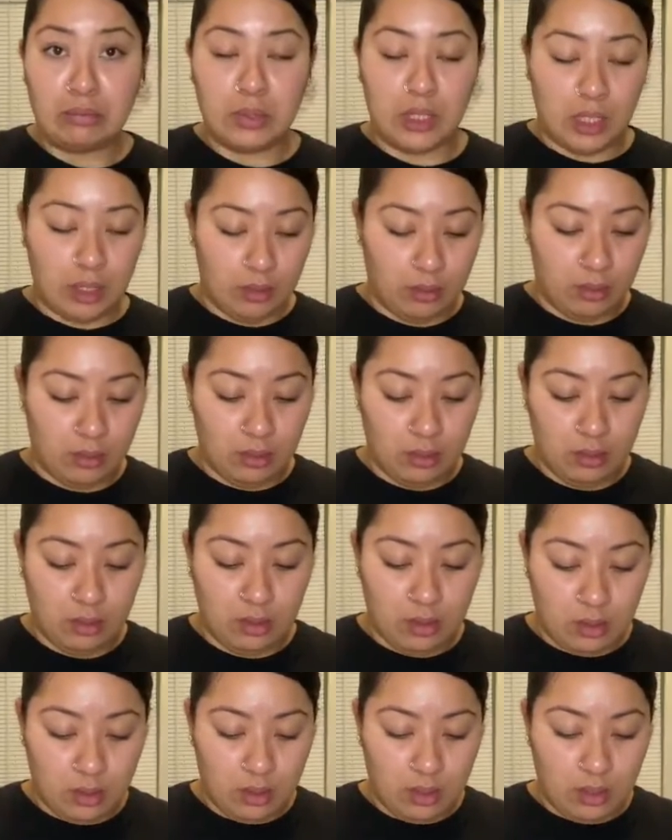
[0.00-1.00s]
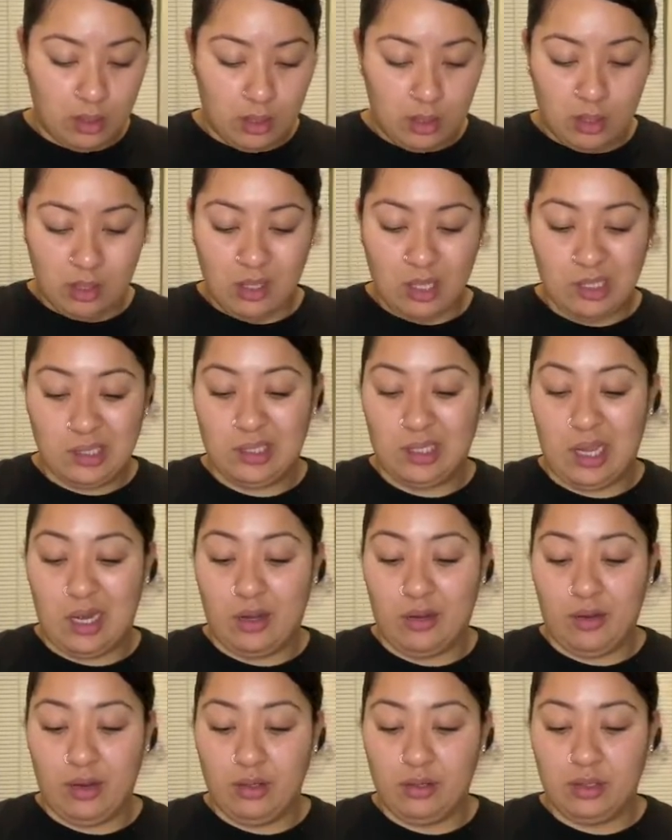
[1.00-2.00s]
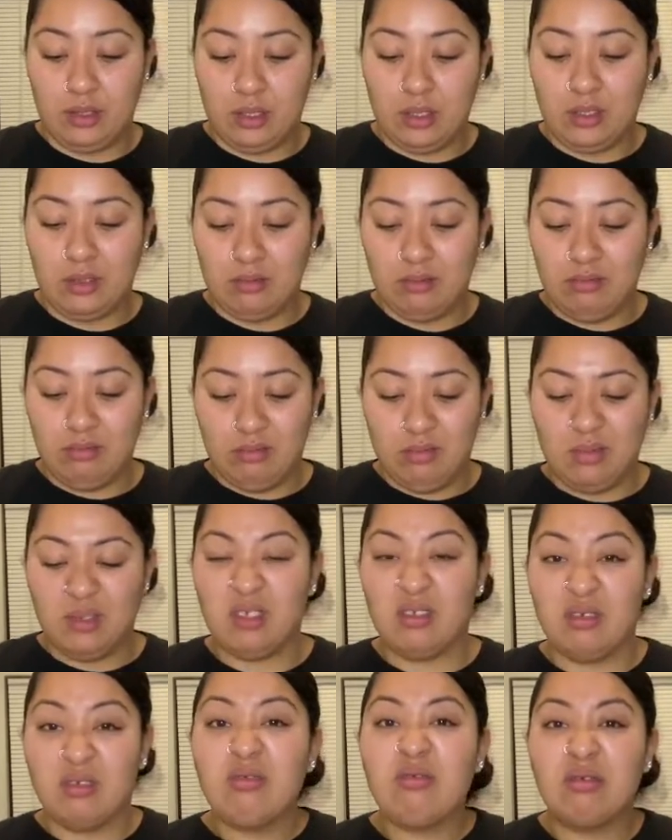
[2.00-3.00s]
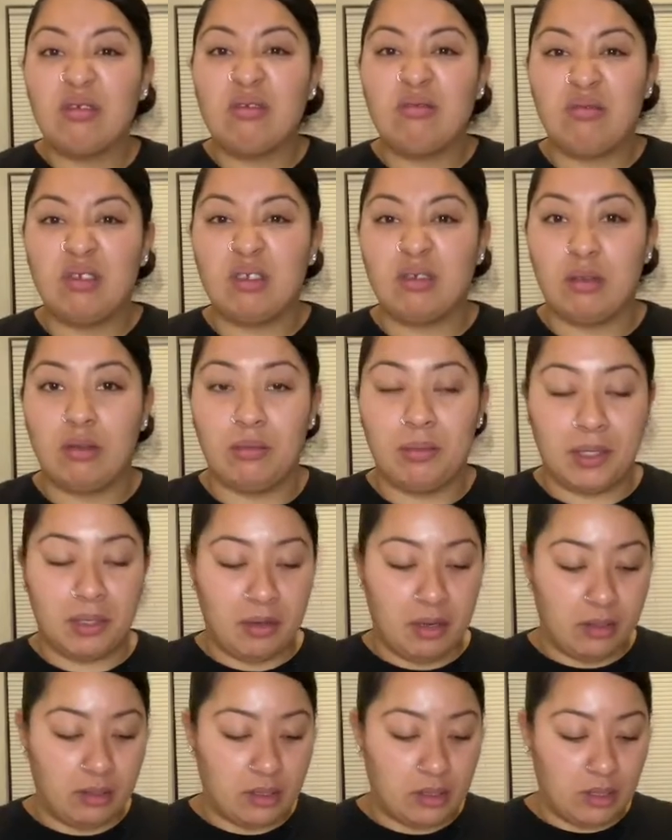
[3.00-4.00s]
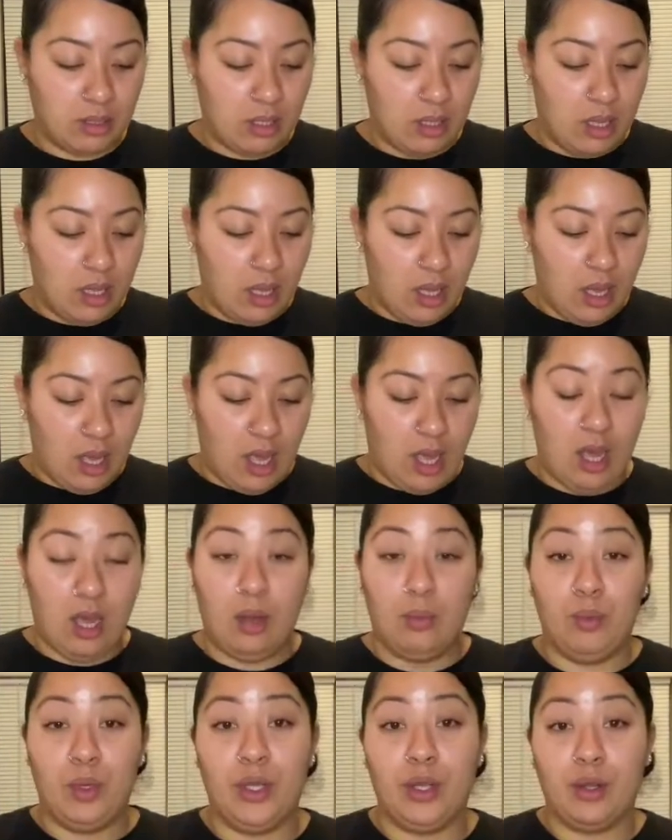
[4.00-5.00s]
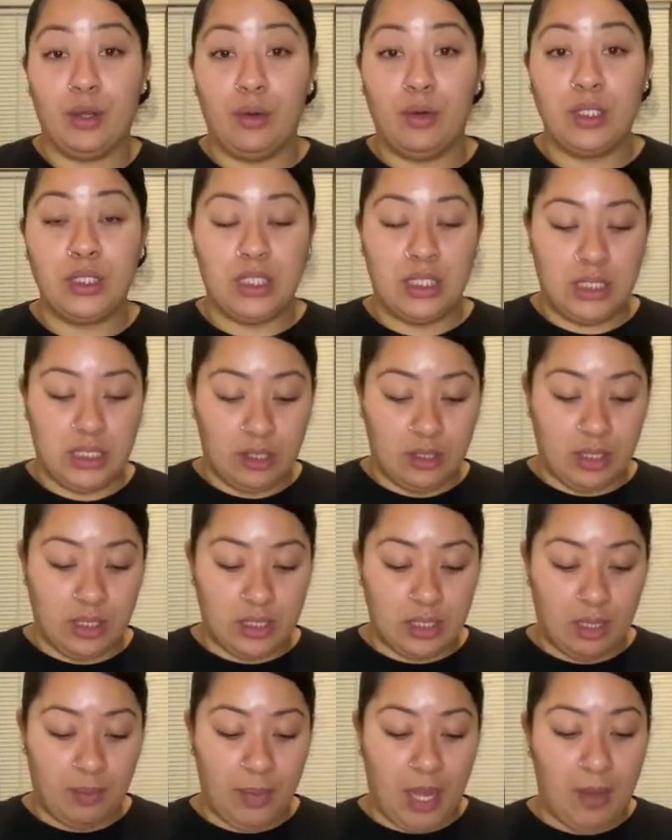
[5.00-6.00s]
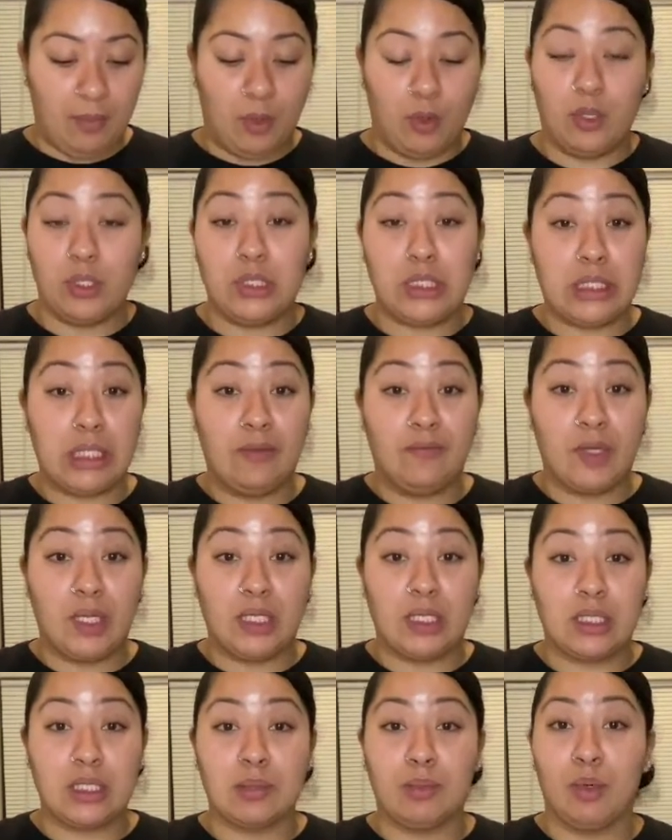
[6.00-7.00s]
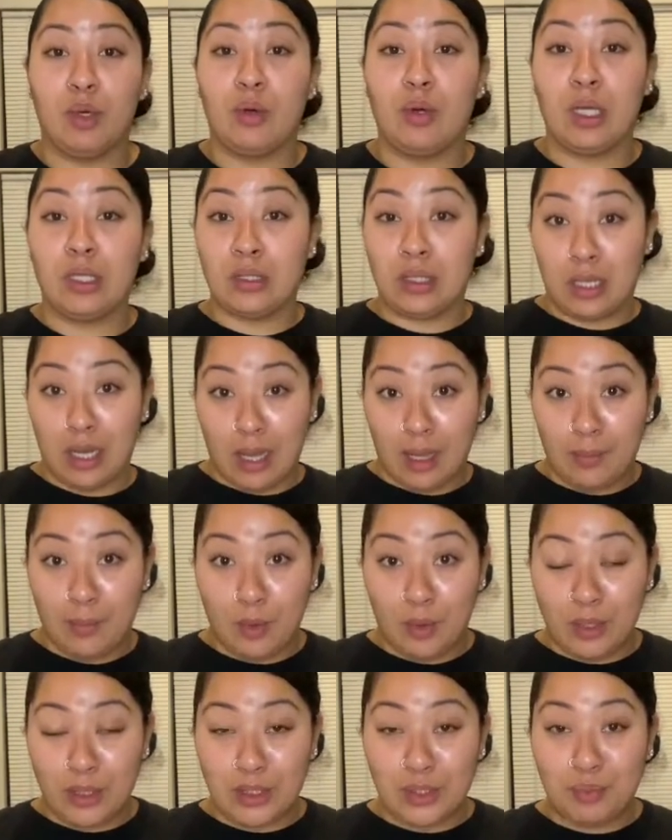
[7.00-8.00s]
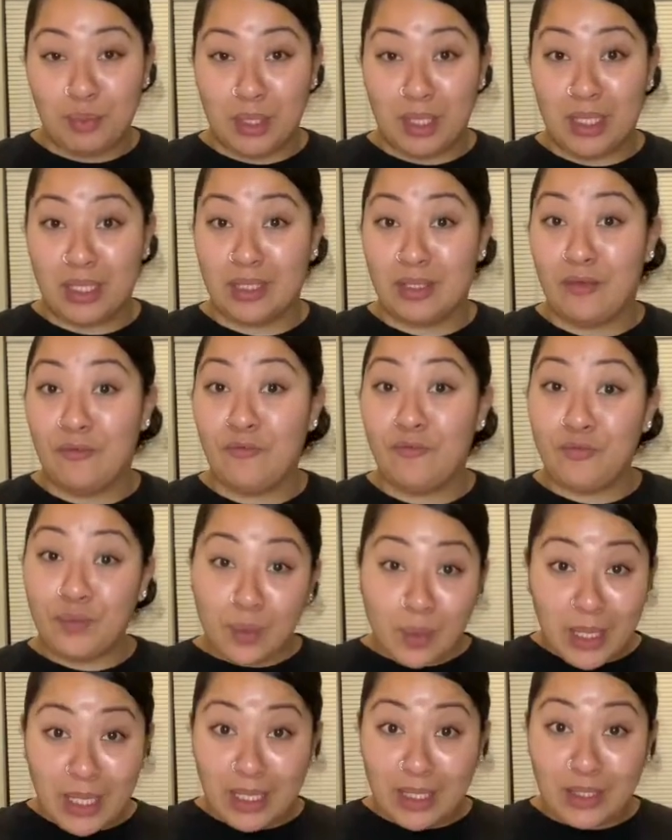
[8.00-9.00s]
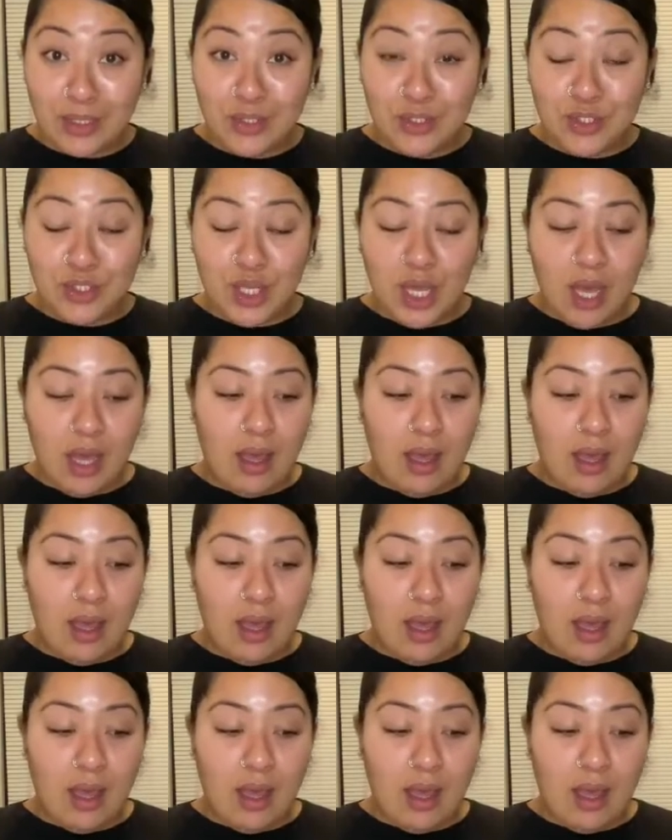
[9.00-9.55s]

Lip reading: Ew, that's kind of gross. Just a little bit gross. We are going to seal this up. I'm going to leave it in this bowl and then I am going to put it in the fridge